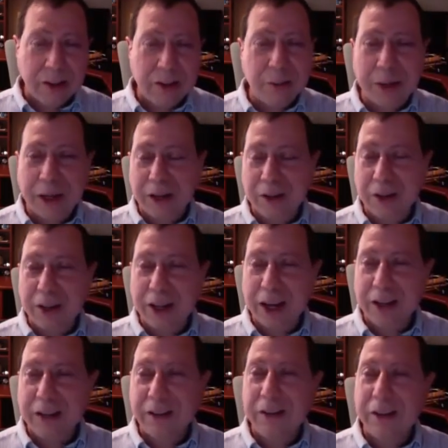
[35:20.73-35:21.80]
You may not know
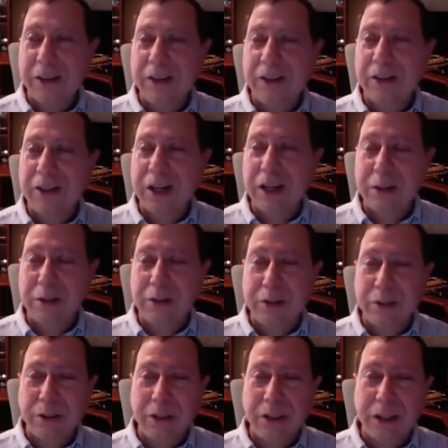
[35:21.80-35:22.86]
that. The JU
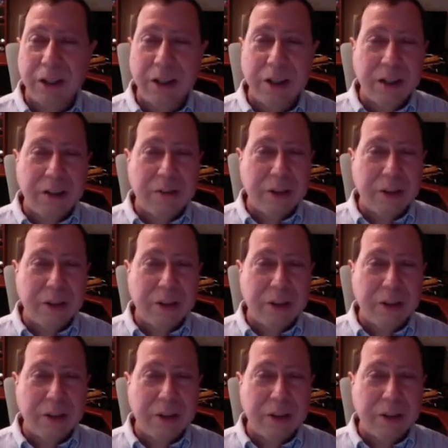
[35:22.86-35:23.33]
is Julia,